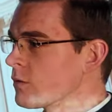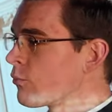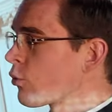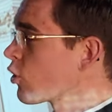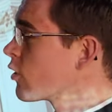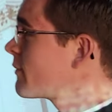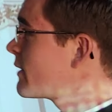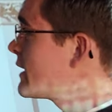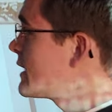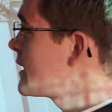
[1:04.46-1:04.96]

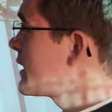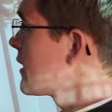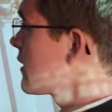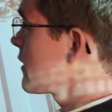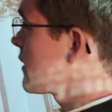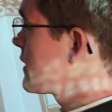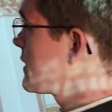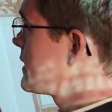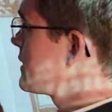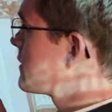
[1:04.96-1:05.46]
Borromini,
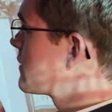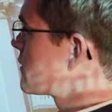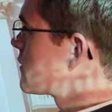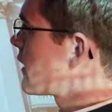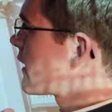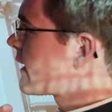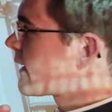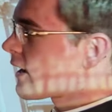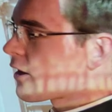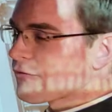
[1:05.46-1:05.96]
he
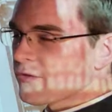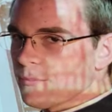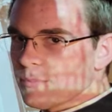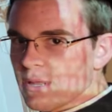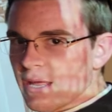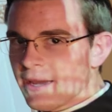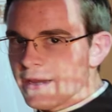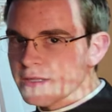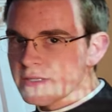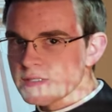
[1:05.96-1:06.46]
laid out the
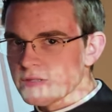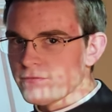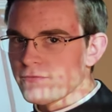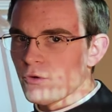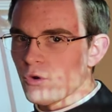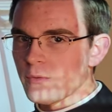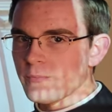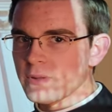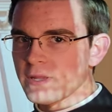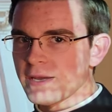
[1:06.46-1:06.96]
plans, the
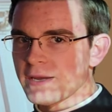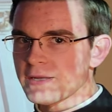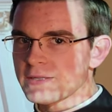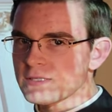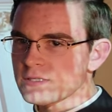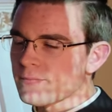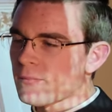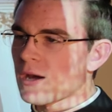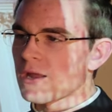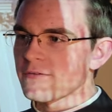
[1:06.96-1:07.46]
four
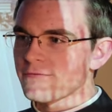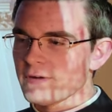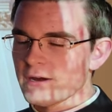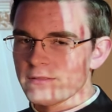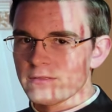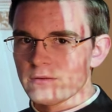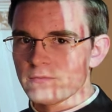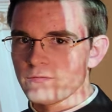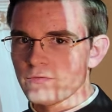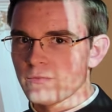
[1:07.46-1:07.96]
plans,
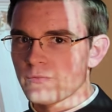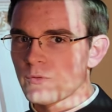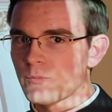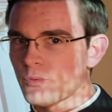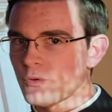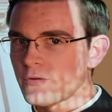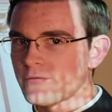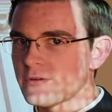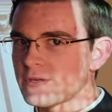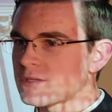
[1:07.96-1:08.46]
modified them from the
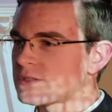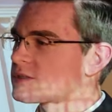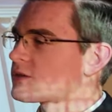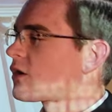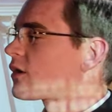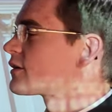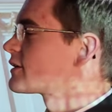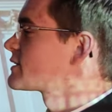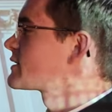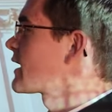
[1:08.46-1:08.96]
previous
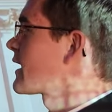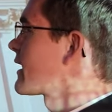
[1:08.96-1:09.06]
artist